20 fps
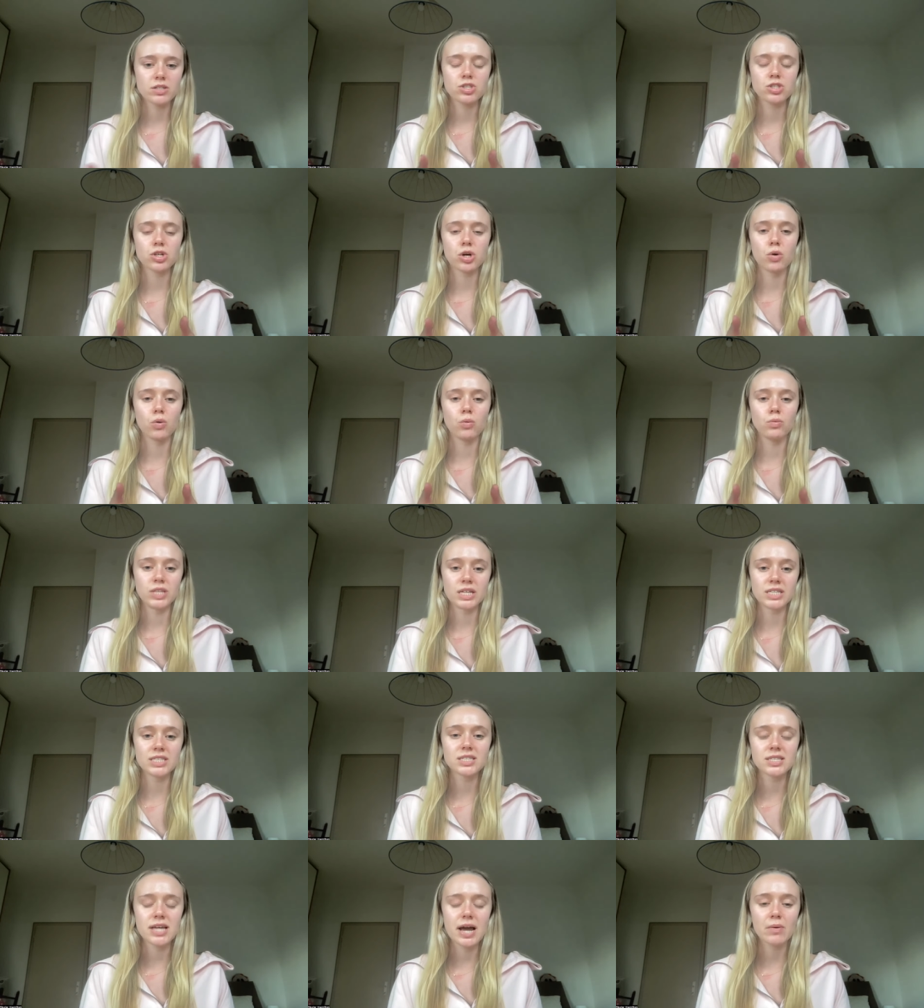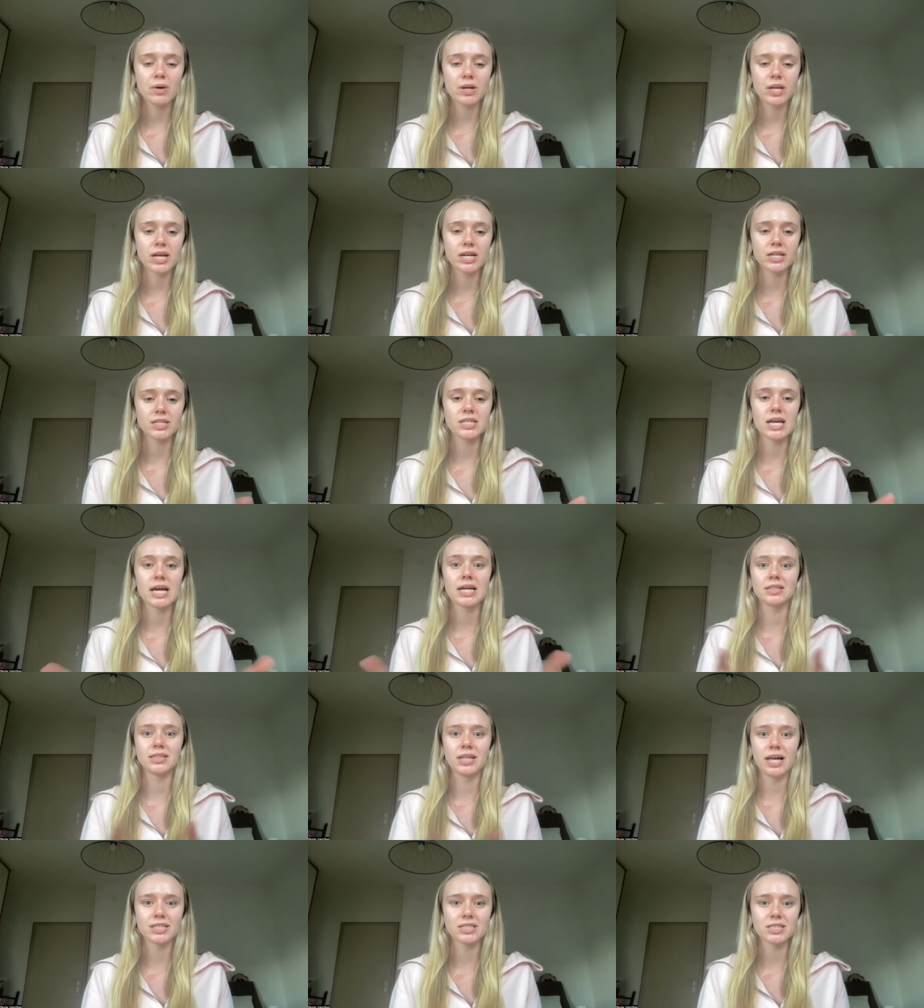So this is how it is,
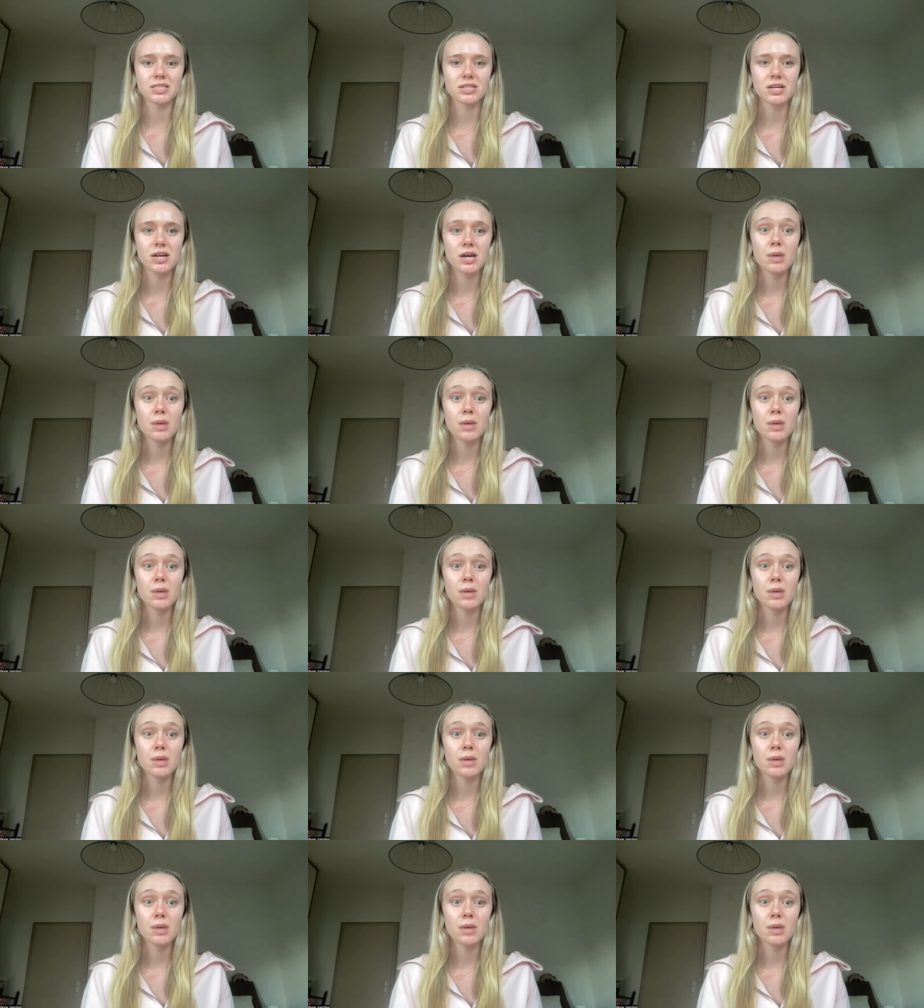and let's